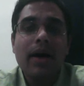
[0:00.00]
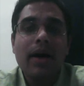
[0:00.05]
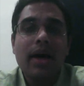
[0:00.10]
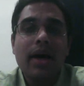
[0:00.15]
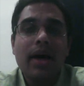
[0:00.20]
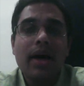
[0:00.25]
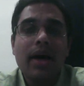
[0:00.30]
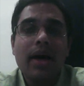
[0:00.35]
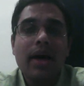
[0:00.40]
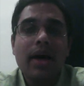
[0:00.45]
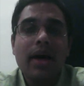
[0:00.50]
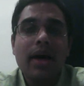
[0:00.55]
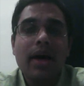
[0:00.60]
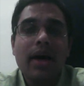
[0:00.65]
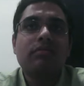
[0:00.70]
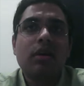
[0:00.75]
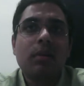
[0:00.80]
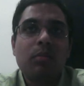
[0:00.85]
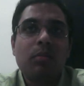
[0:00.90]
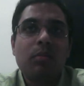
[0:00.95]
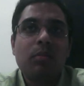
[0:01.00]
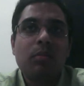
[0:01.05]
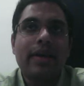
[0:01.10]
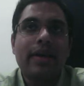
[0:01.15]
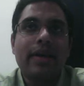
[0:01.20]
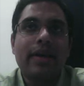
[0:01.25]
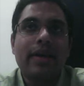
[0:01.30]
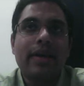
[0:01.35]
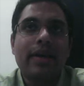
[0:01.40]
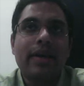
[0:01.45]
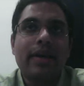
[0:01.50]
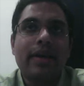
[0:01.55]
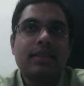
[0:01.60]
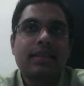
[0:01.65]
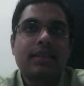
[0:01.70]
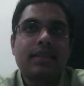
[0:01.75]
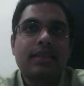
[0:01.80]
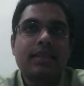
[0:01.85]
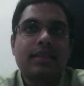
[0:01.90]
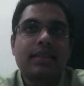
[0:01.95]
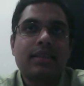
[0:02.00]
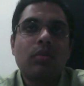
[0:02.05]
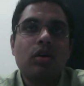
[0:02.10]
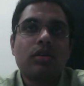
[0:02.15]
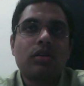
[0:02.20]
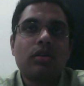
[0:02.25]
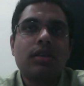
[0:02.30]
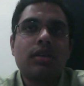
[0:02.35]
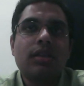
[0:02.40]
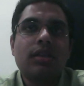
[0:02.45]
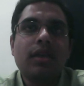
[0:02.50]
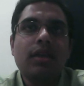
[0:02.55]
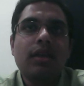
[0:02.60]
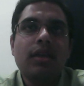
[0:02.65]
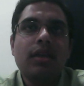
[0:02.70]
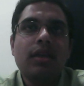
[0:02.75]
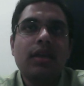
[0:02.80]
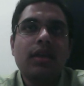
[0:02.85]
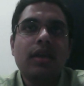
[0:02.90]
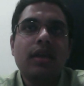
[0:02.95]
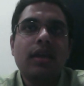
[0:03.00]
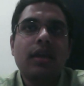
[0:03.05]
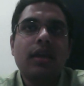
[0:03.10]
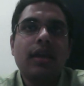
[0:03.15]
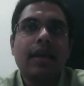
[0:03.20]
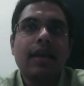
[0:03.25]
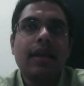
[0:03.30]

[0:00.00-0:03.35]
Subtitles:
comparative approach is quite interesting because the